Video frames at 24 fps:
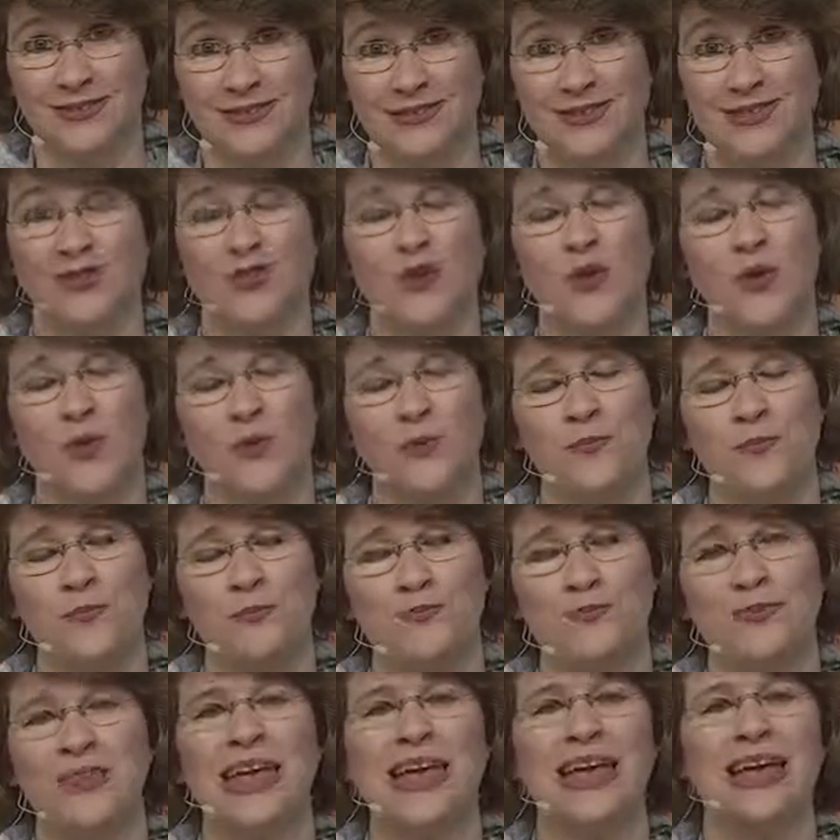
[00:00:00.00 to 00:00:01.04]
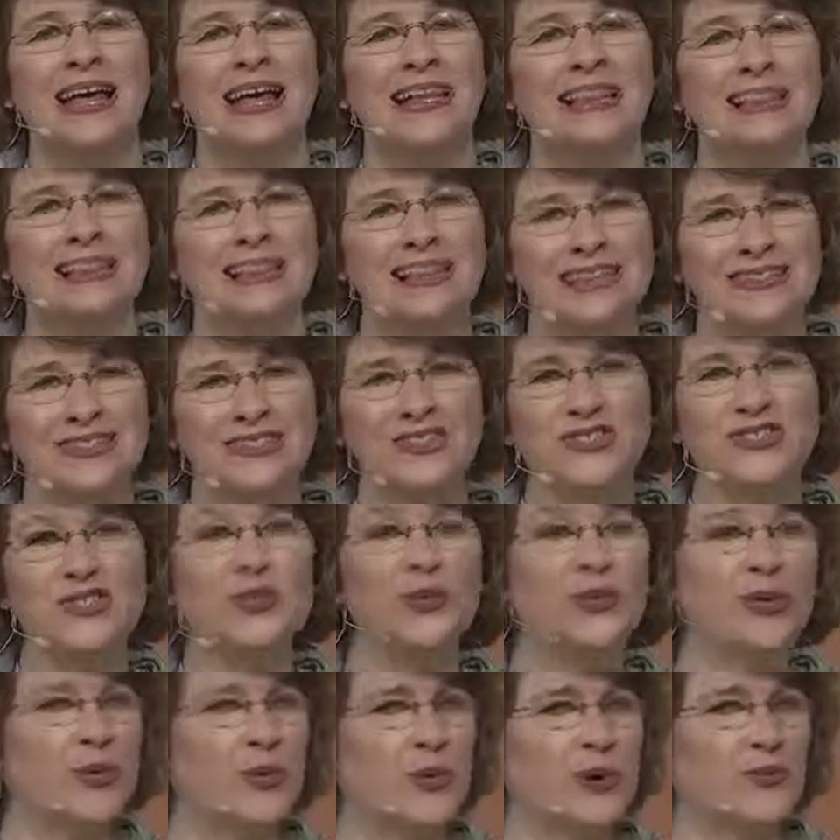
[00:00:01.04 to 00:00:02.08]
So, let's do
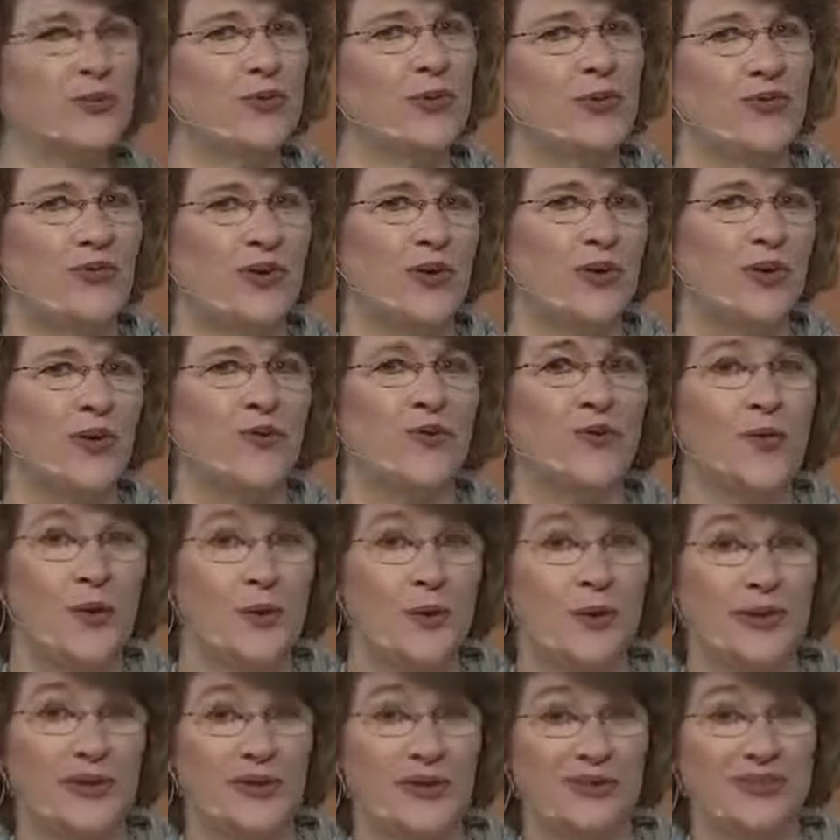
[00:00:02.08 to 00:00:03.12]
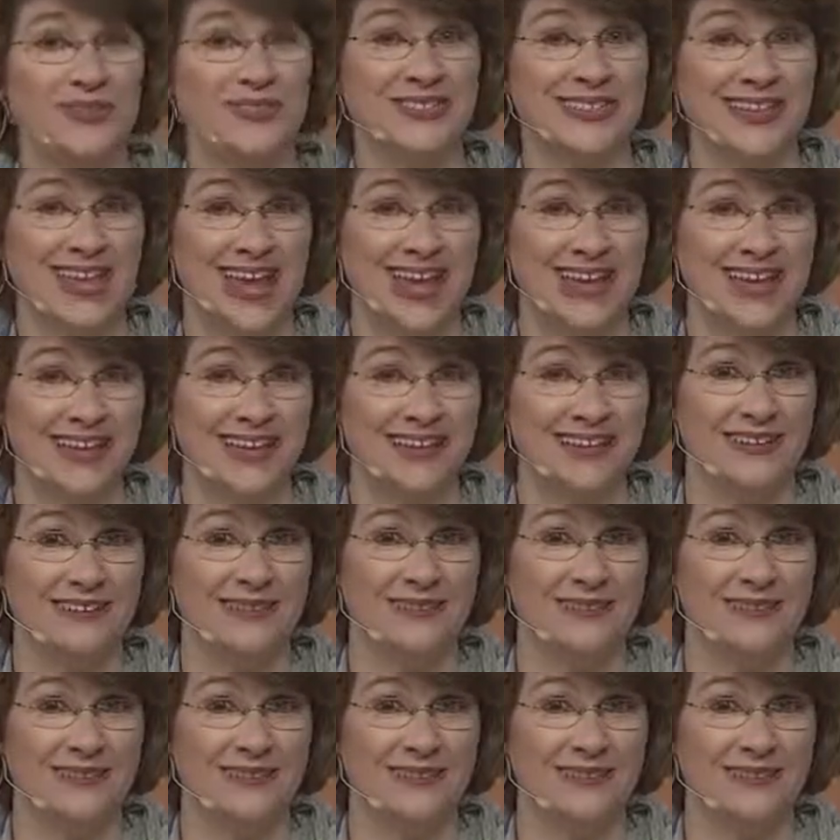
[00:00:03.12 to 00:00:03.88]
a quick review of what we learned today.